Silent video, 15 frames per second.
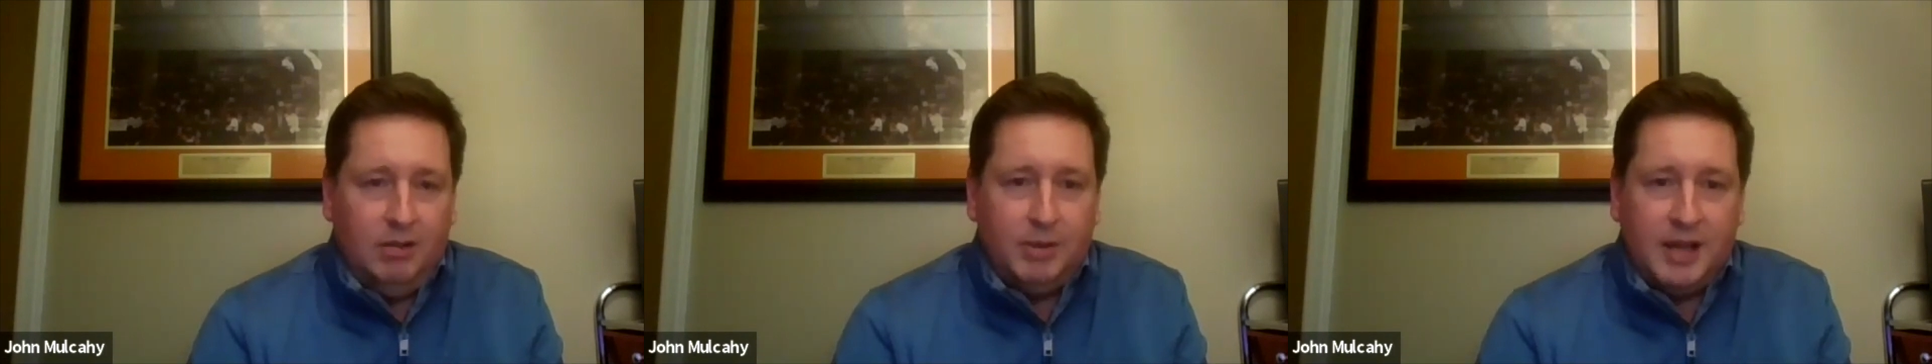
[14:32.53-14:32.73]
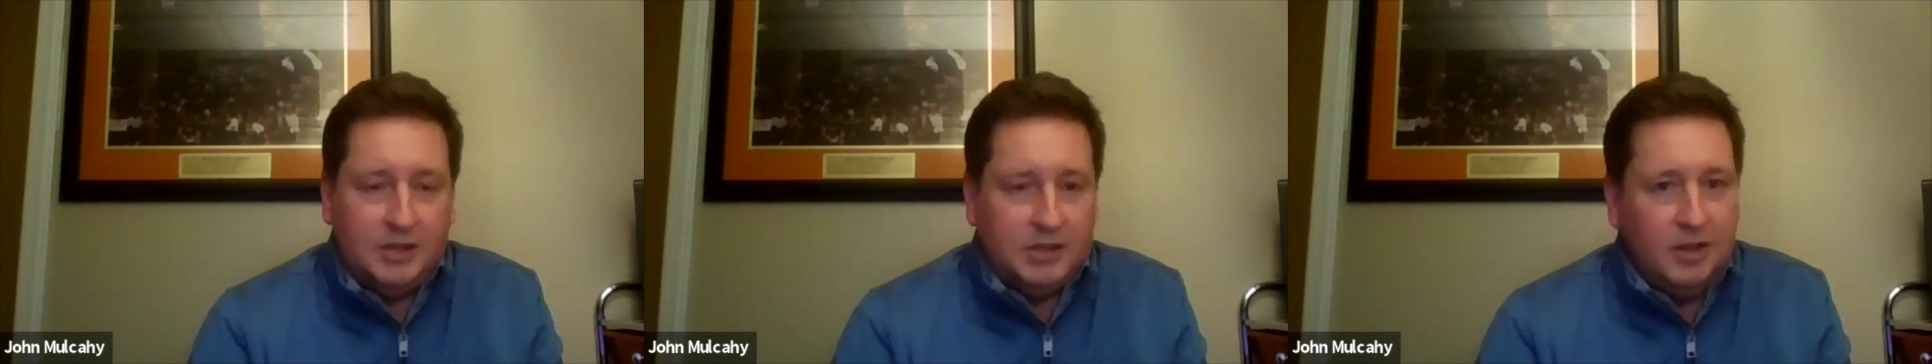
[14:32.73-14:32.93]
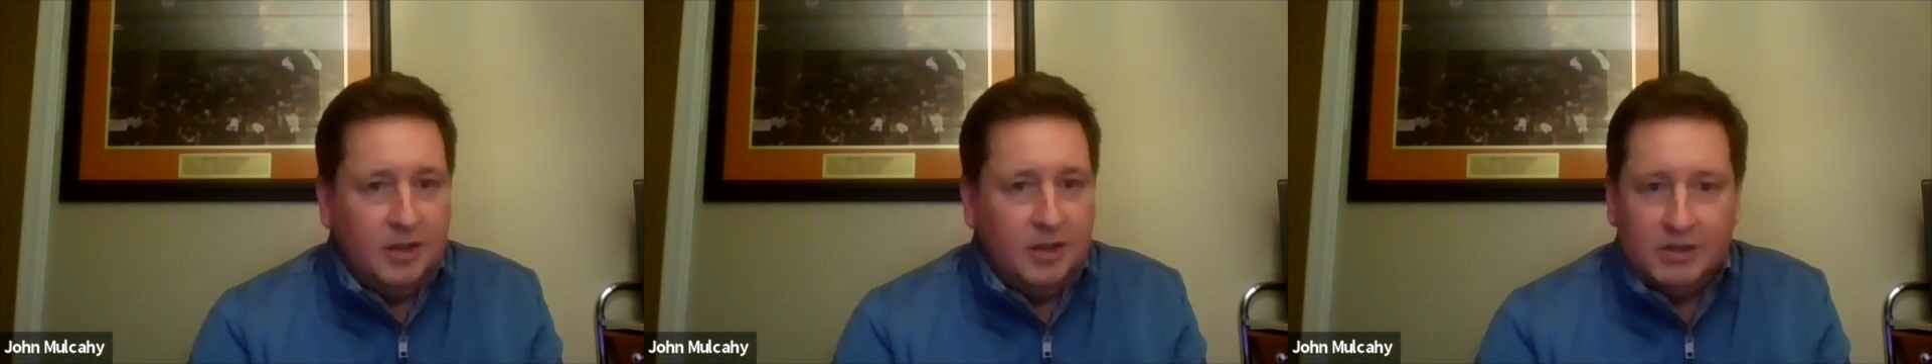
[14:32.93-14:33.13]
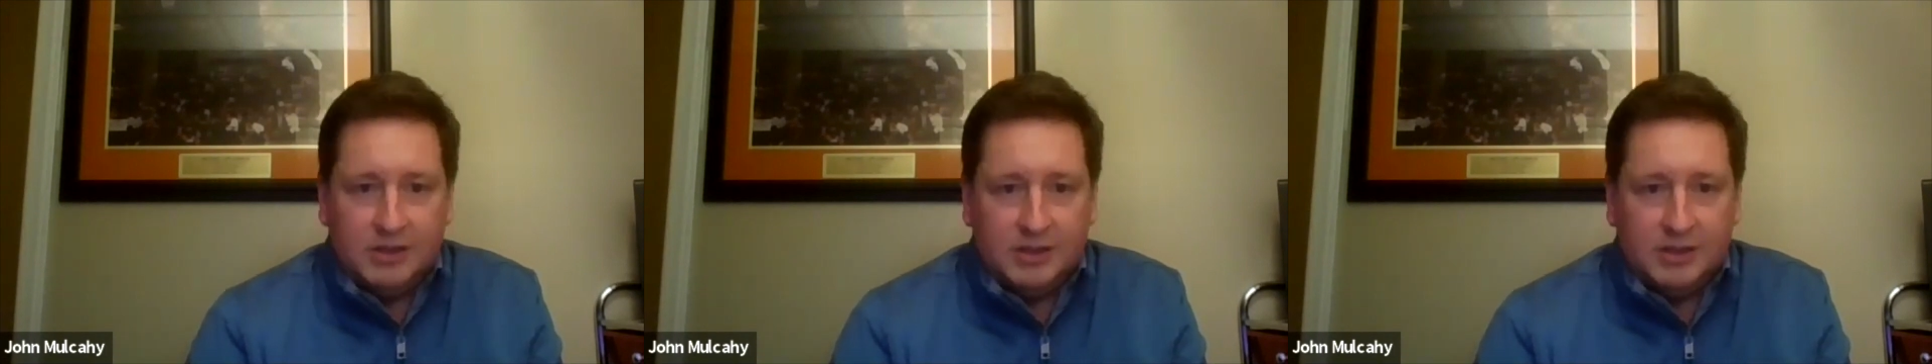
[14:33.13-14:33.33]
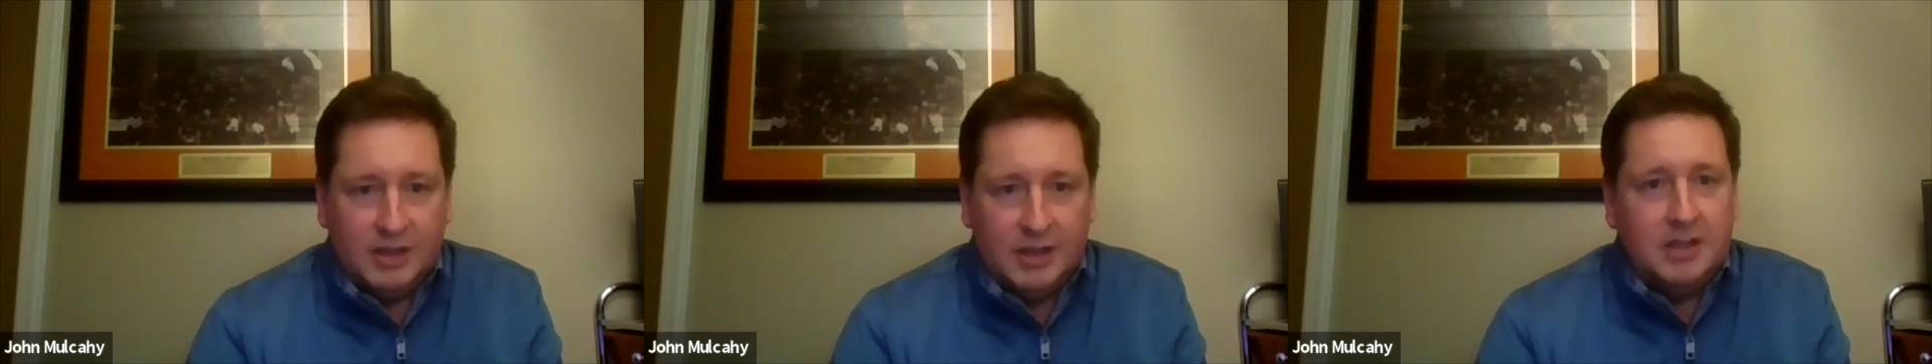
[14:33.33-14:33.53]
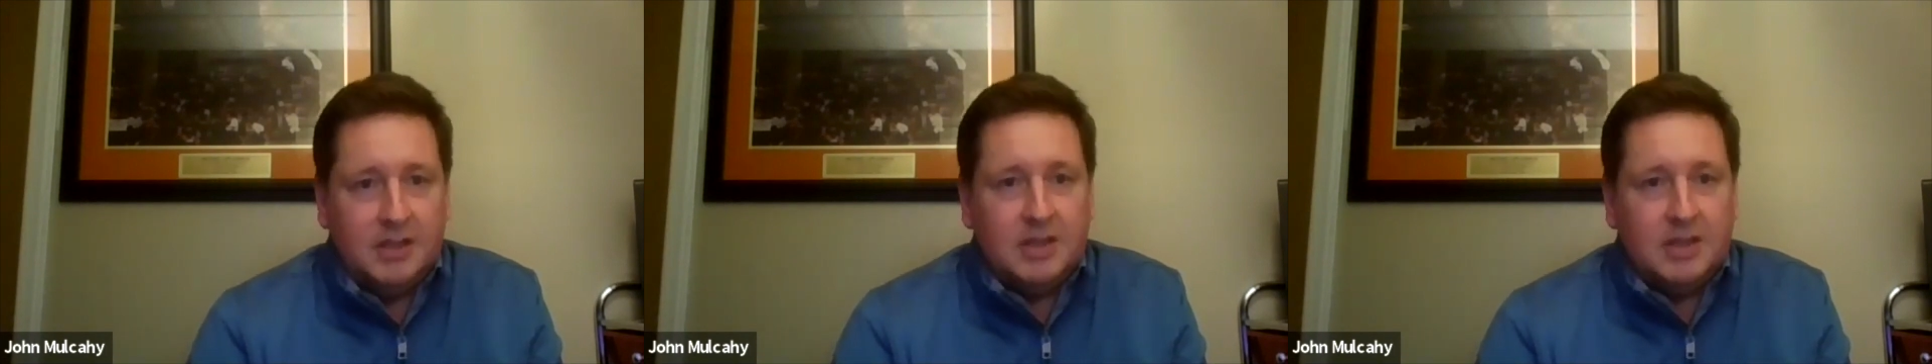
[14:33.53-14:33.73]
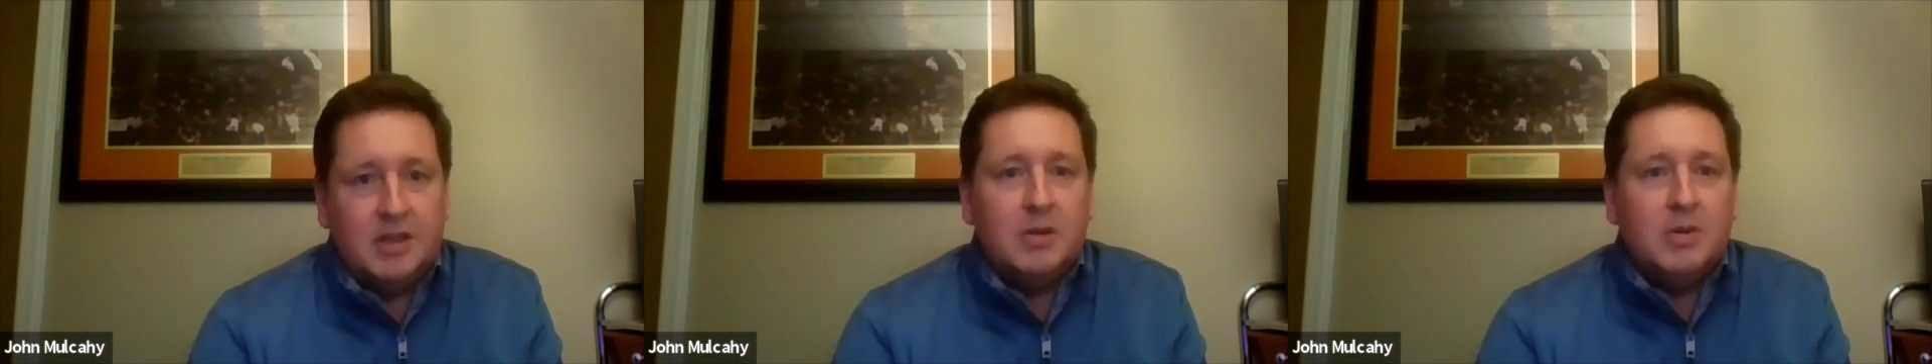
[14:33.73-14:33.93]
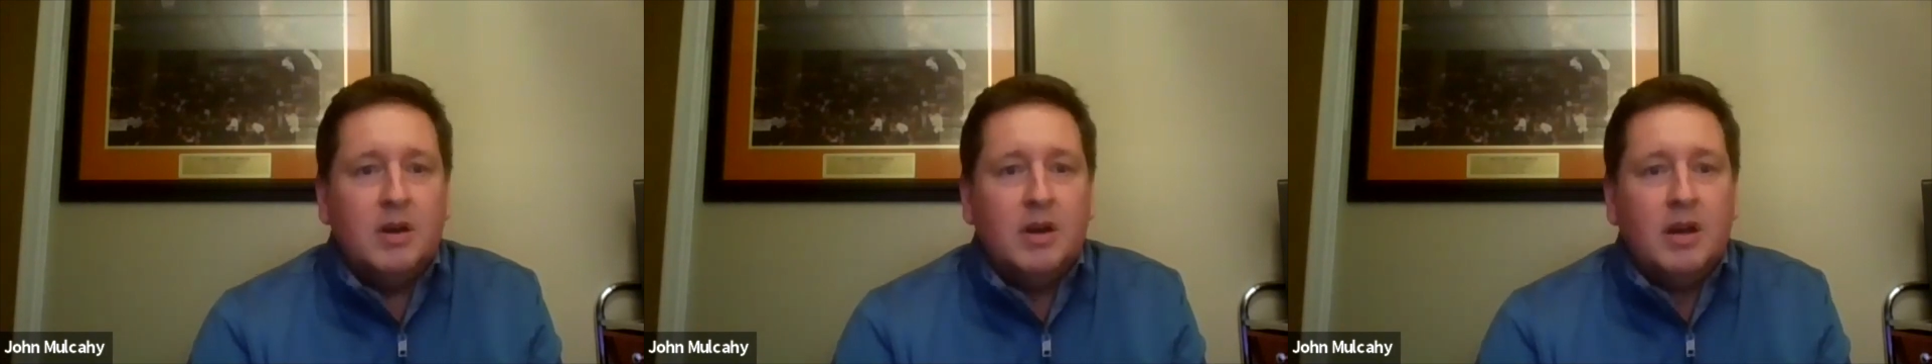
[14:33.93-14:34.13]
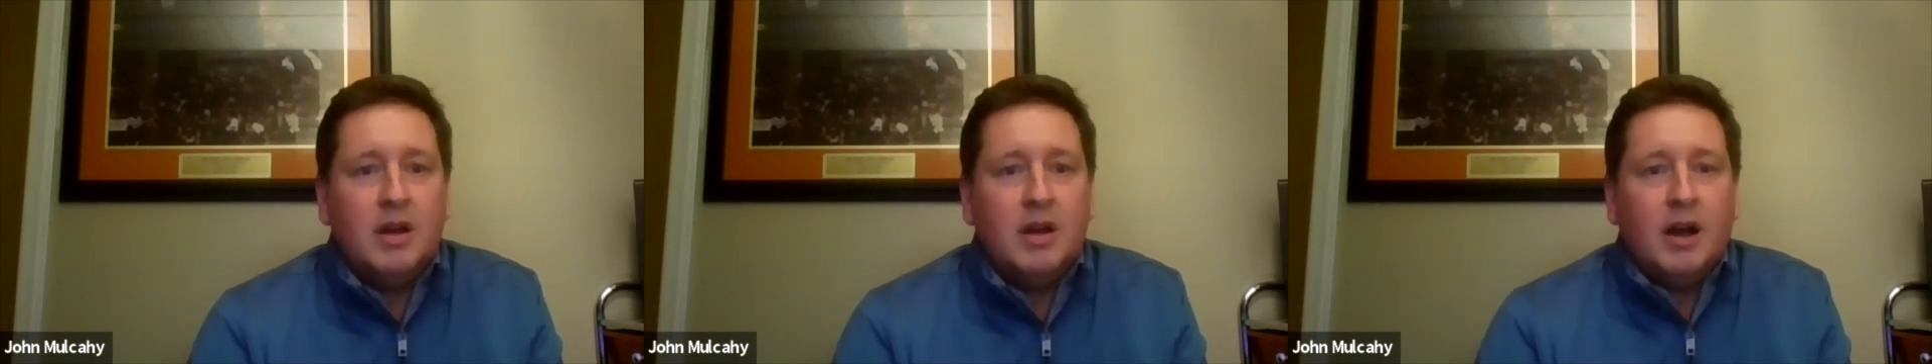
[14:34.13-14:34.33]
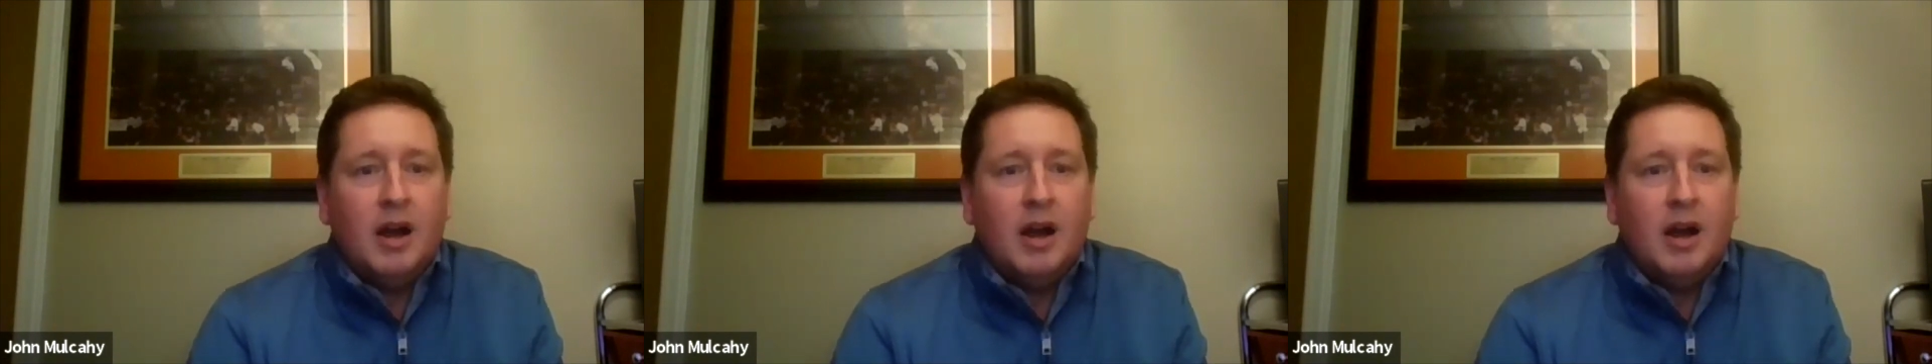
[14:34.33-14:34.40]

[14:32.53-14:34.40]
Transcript: potentially looks like to you,